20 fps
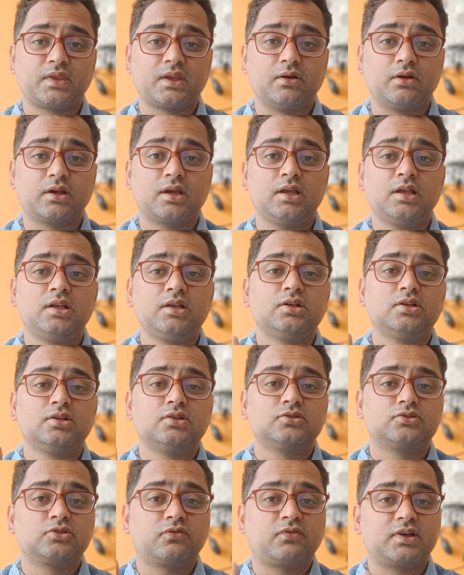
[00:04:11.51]
Okay,
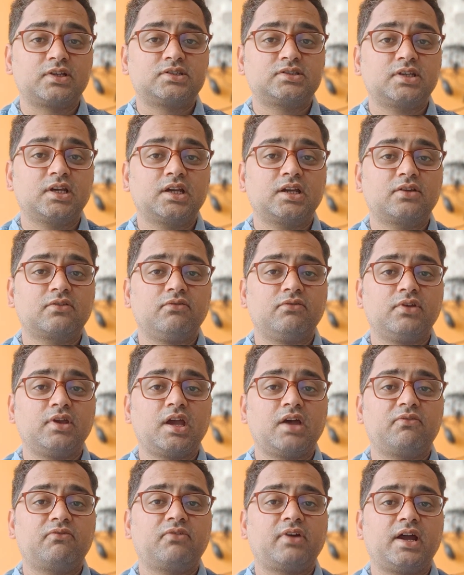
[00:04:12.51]
so first check, we
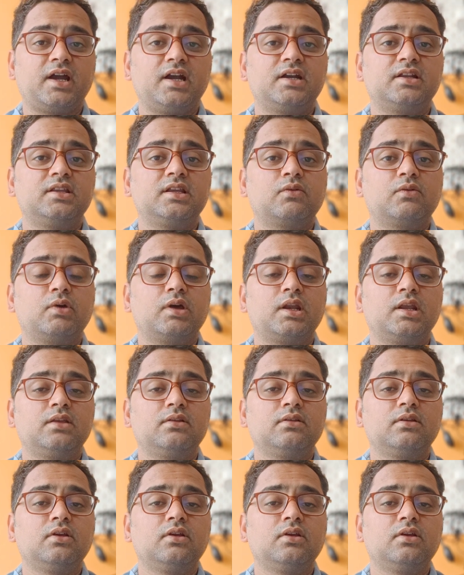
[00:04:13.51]
have fired the query,